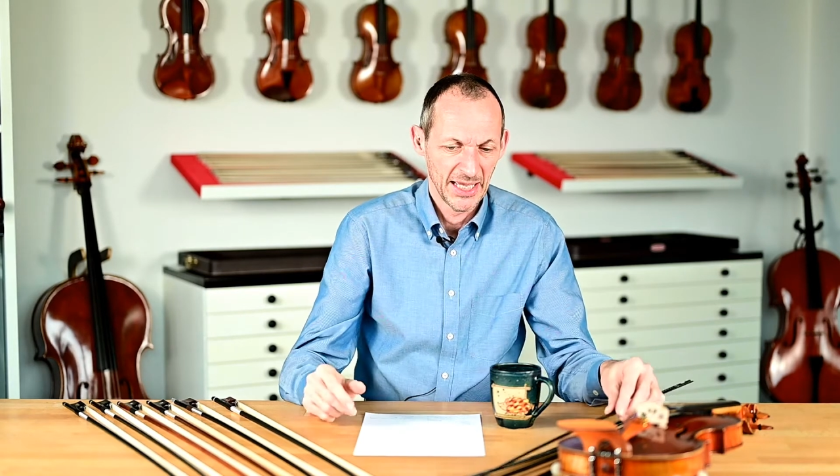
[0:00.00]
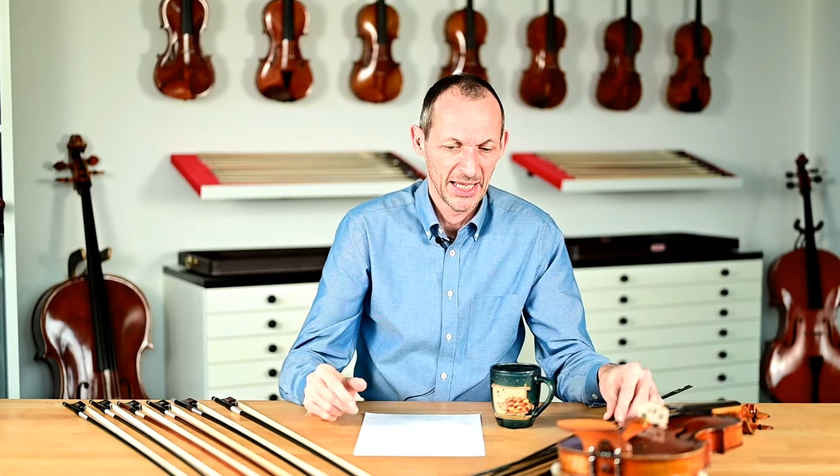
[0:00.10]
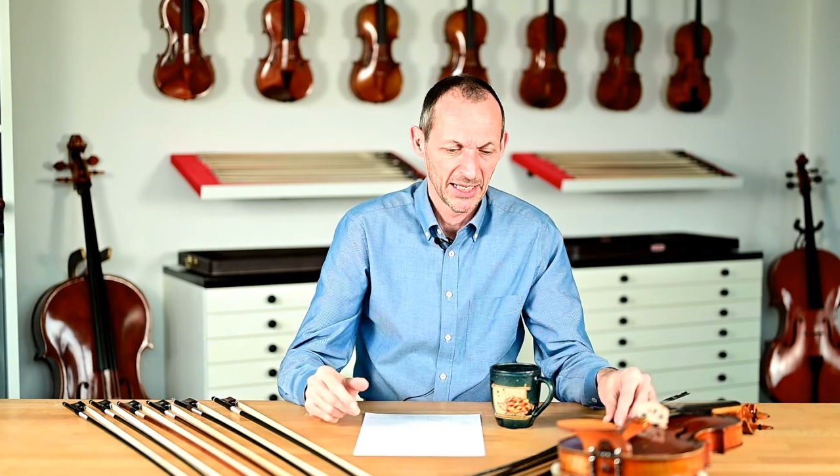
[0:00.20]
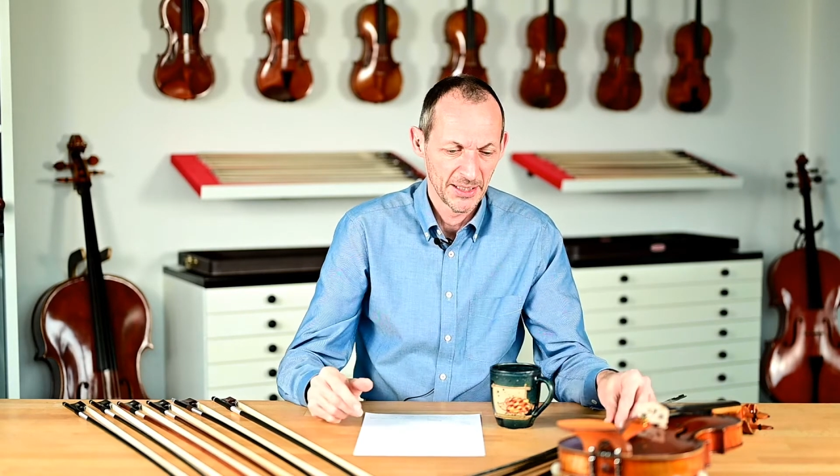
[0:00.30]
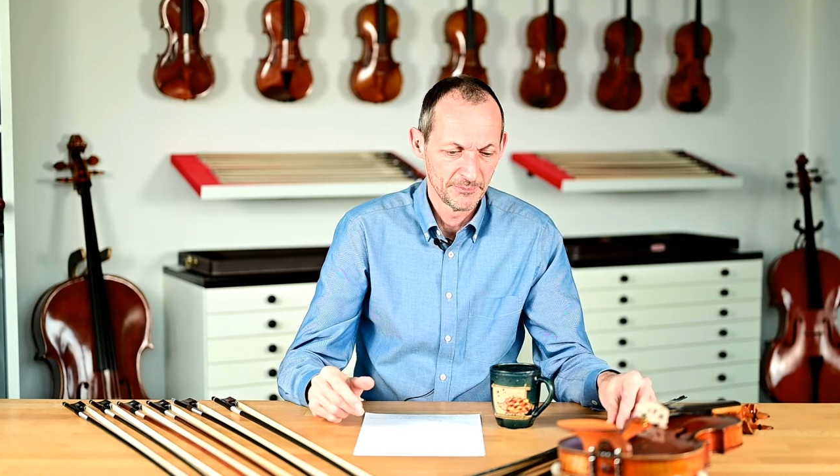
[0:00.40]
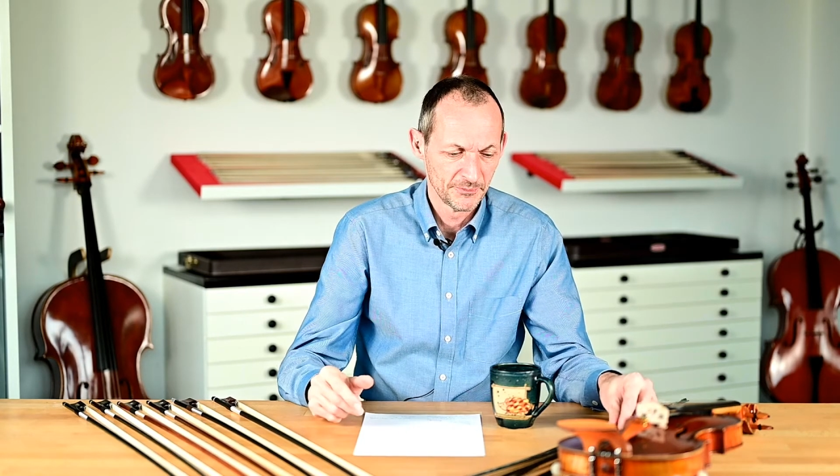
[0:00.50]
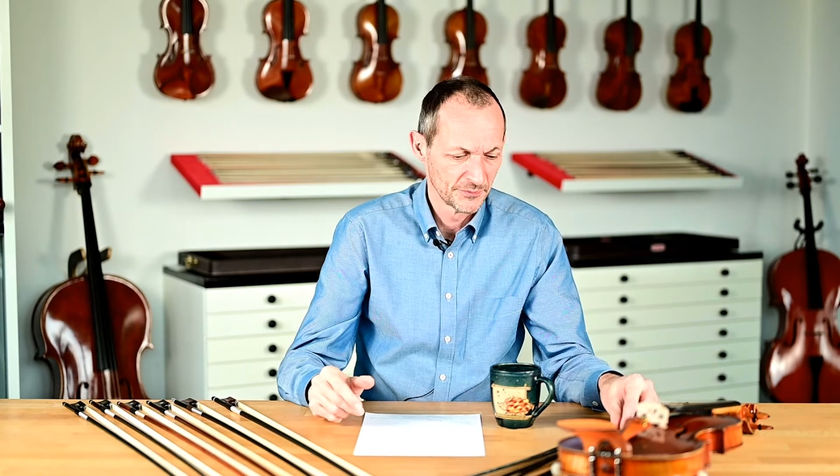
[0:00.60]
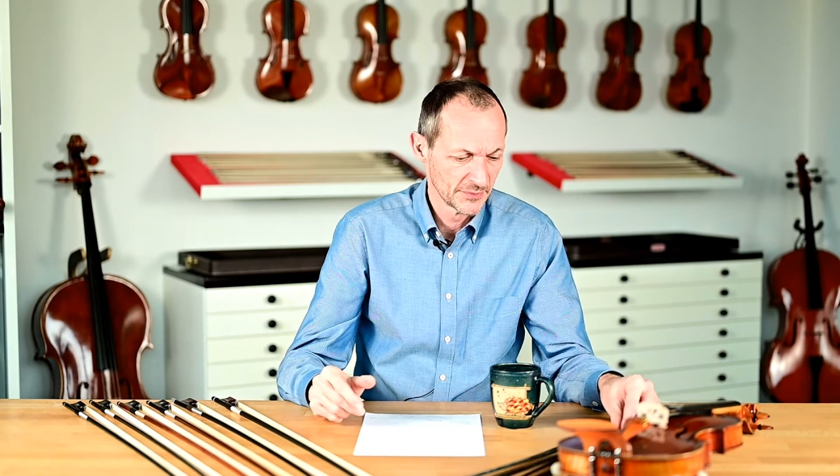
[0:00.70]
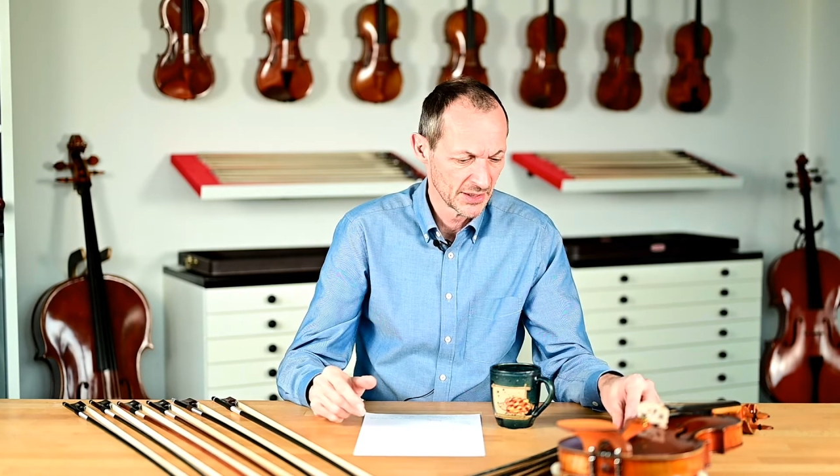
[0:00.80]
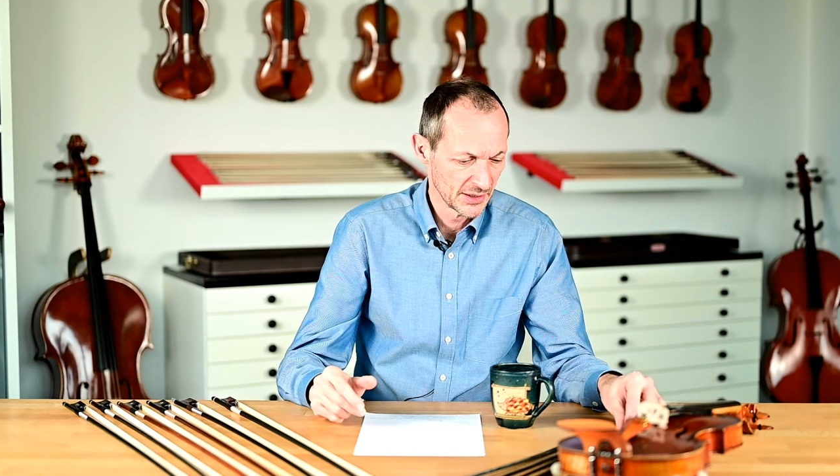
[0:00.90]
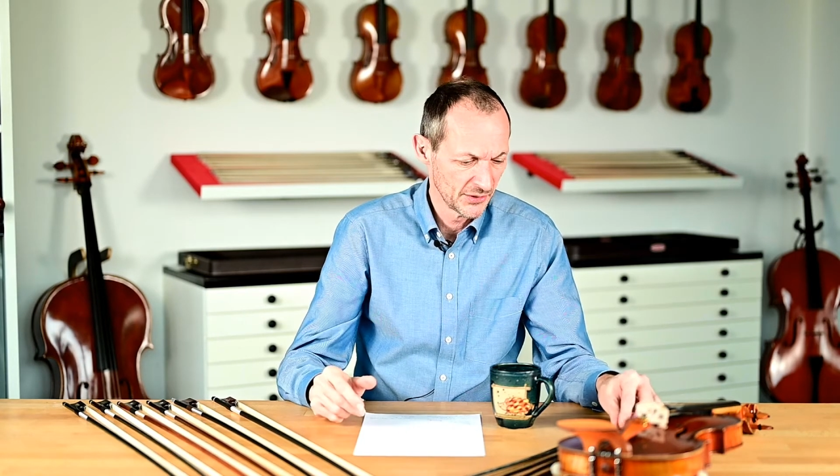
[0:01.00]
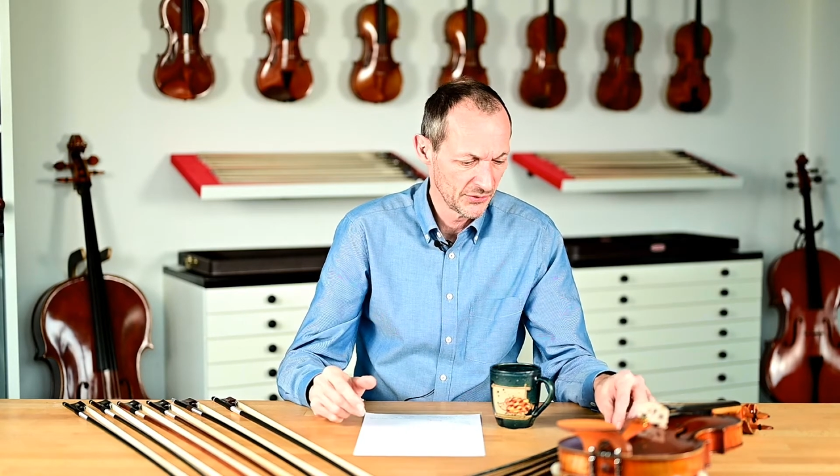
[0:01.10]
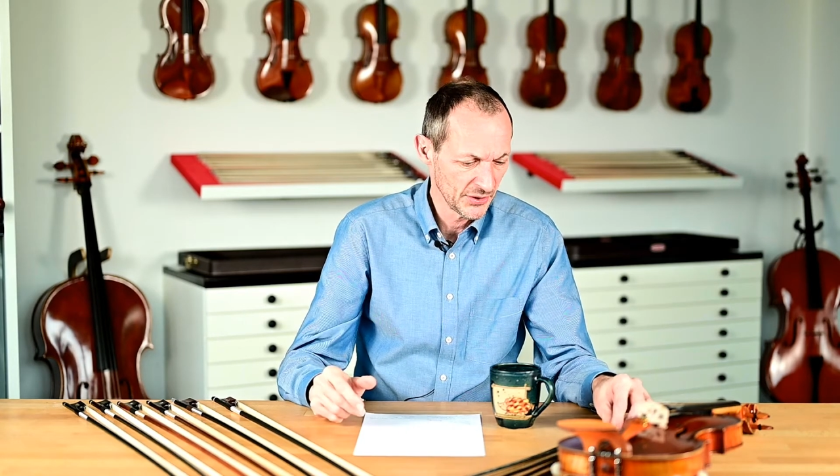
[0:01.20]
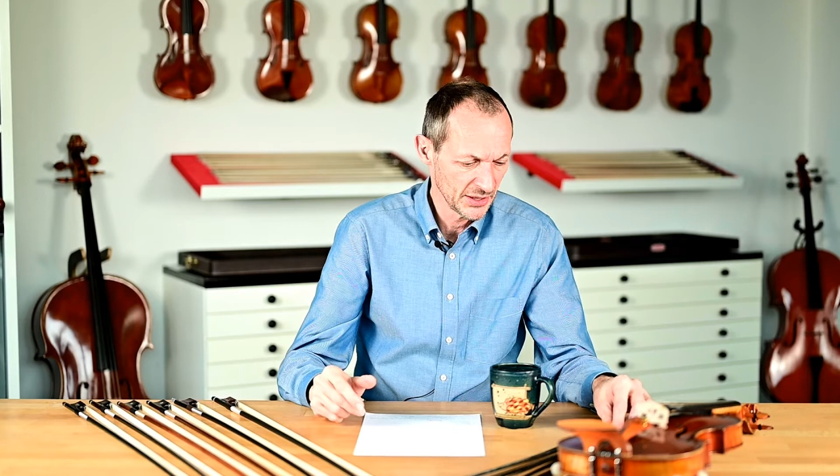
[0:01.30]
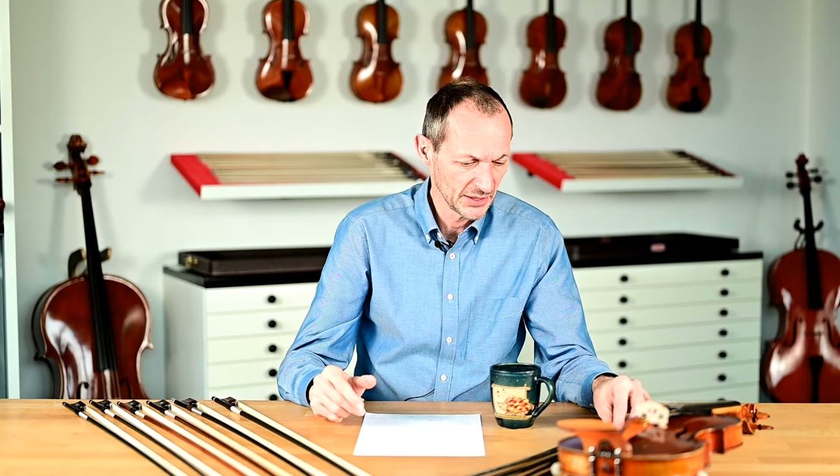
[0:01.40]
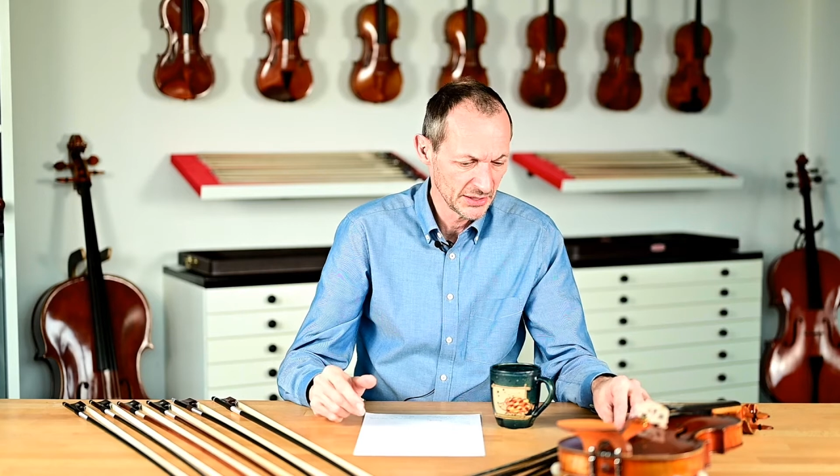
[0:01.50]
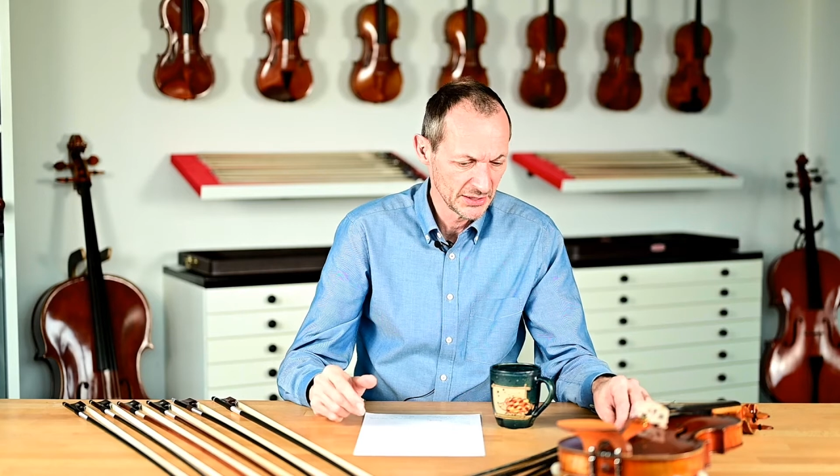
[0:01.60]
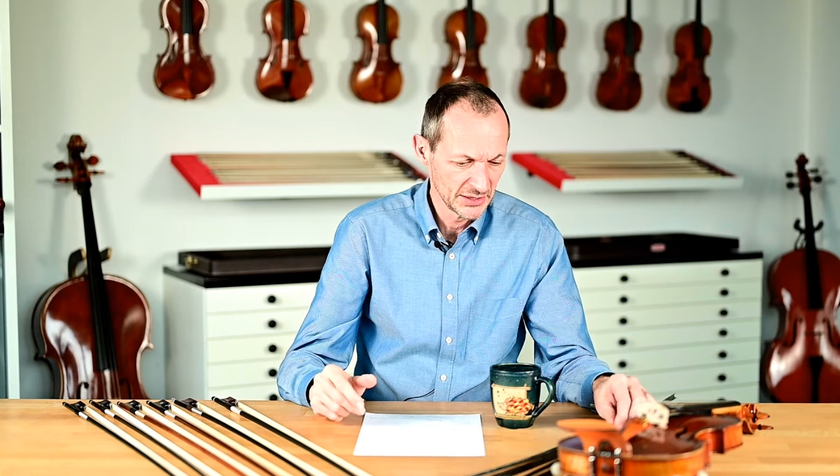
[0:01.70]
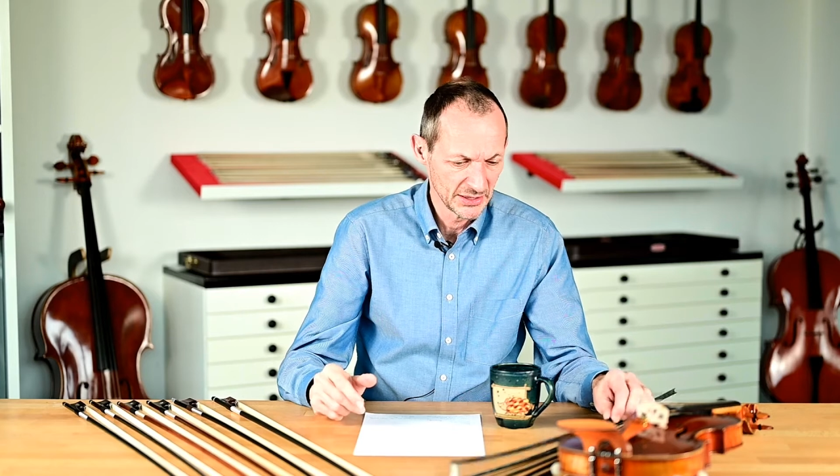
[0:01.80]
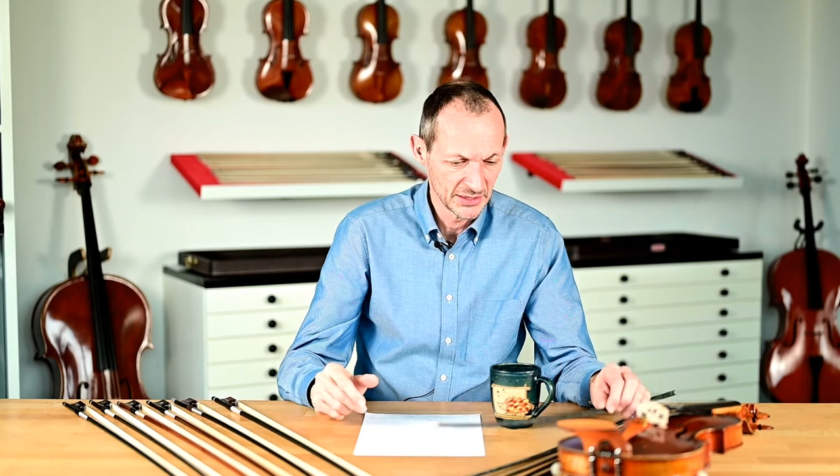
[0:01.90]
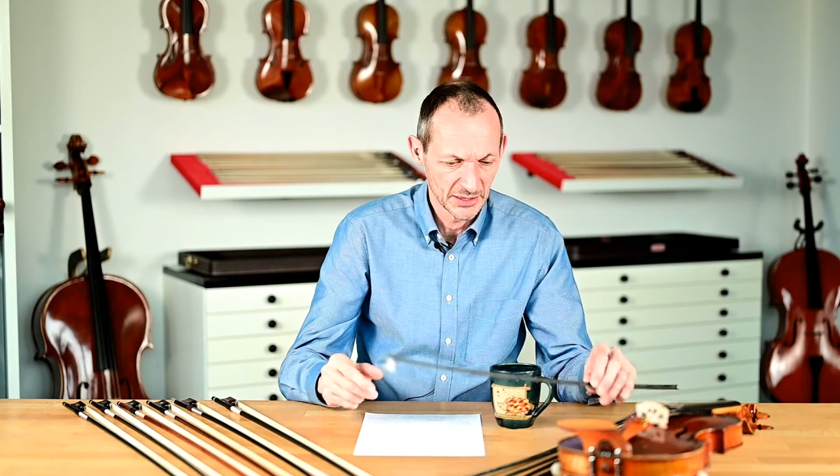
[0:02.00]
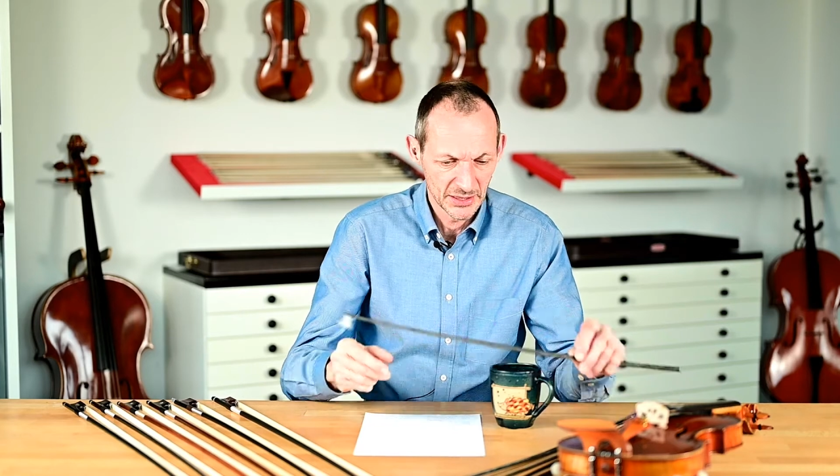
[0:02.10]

The